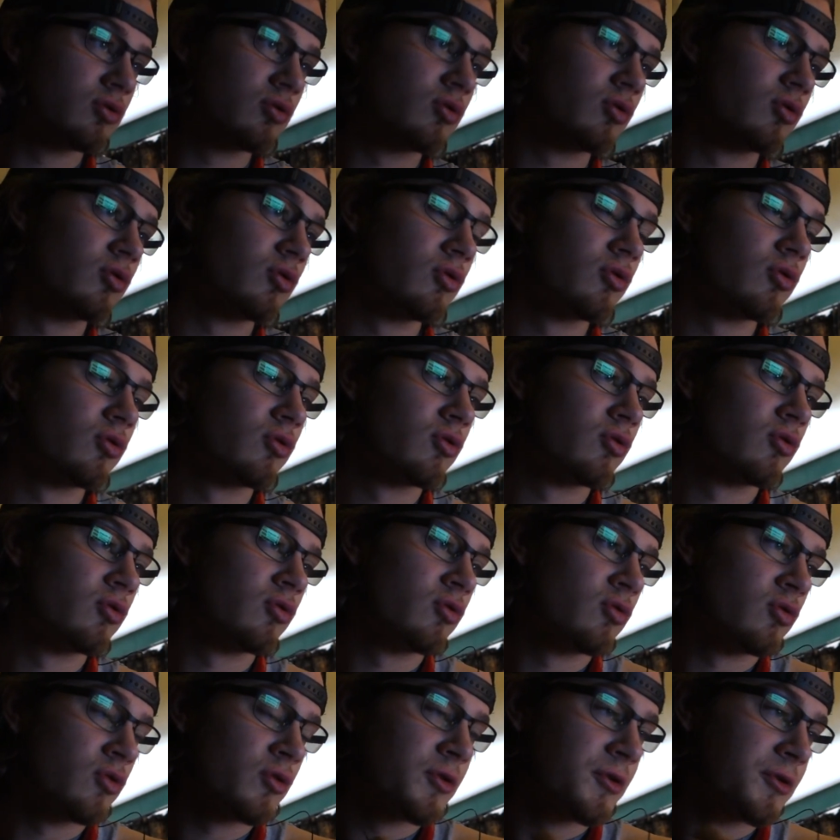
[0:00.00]

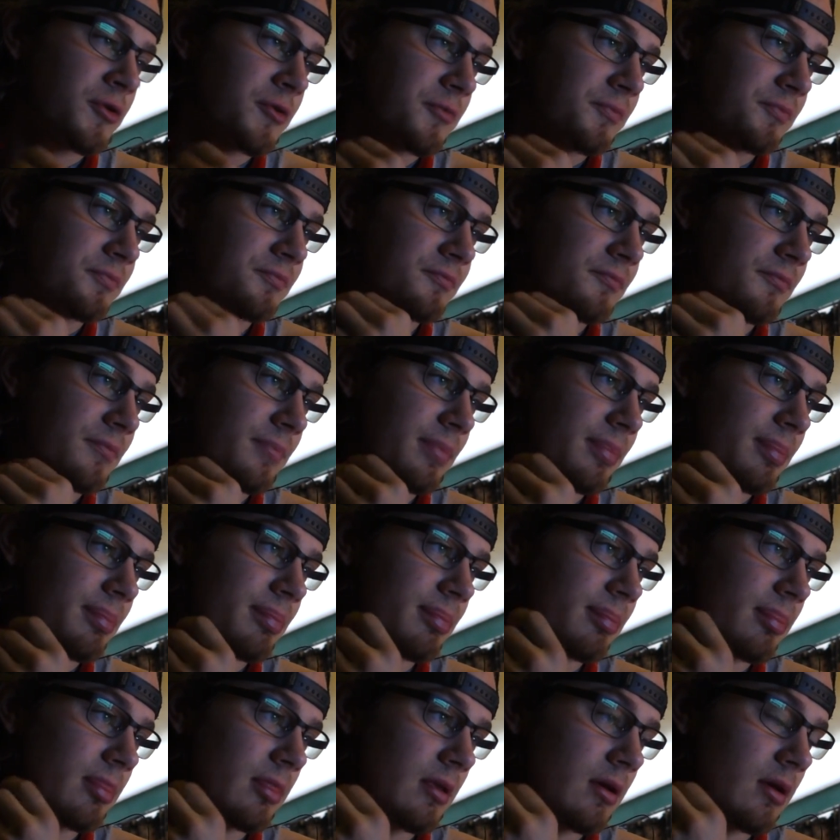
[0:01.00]

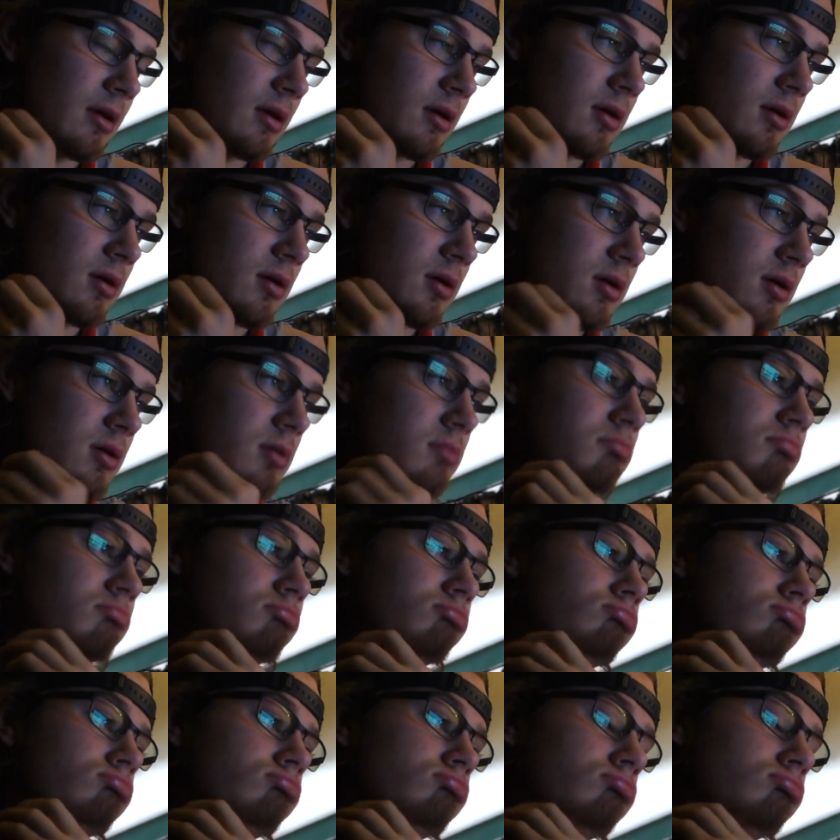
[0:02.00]
(silence)